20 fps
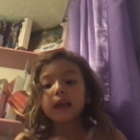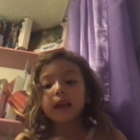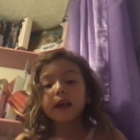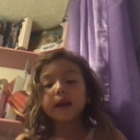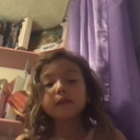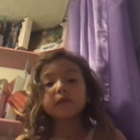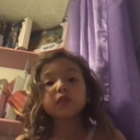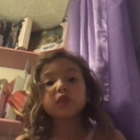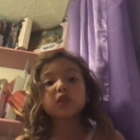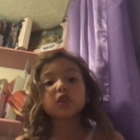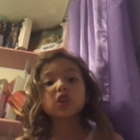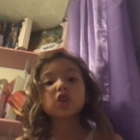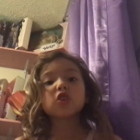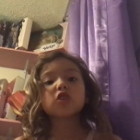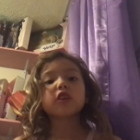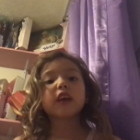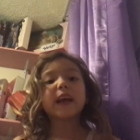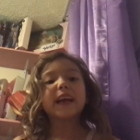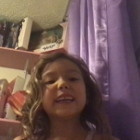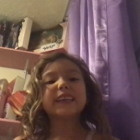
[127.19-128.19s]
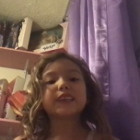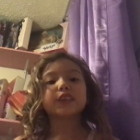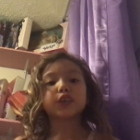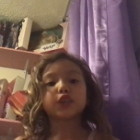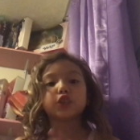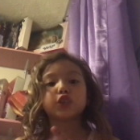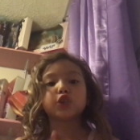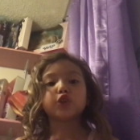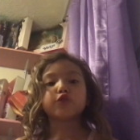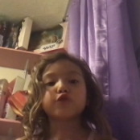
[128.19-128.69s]
Hamsters like
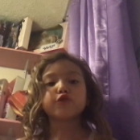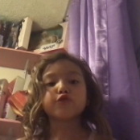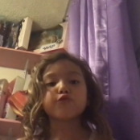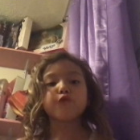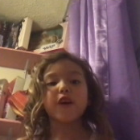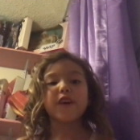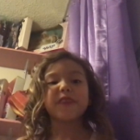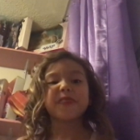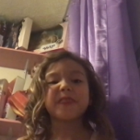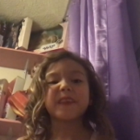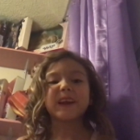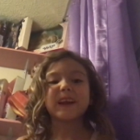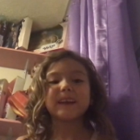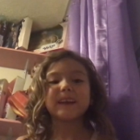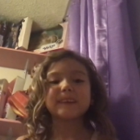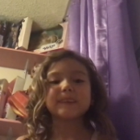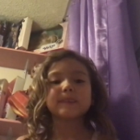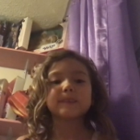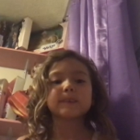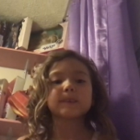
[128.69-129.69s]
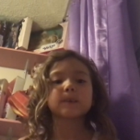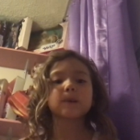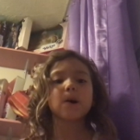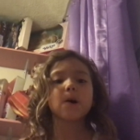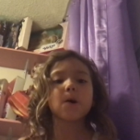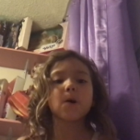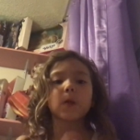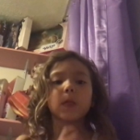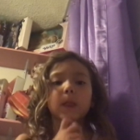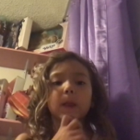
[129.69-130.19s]
to chew on things,
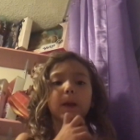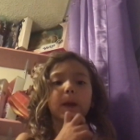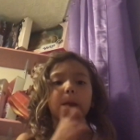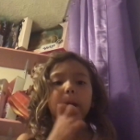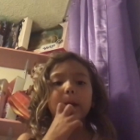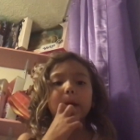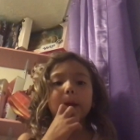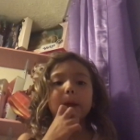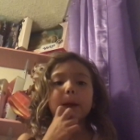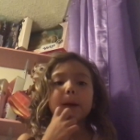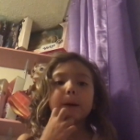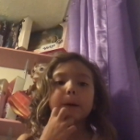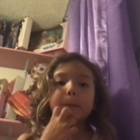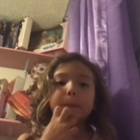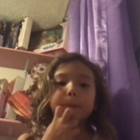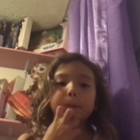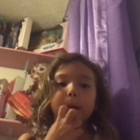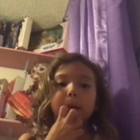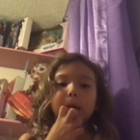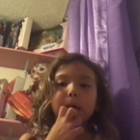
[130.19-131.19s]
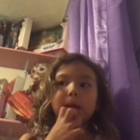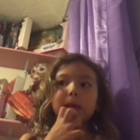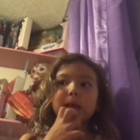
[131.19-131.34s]
so like, um,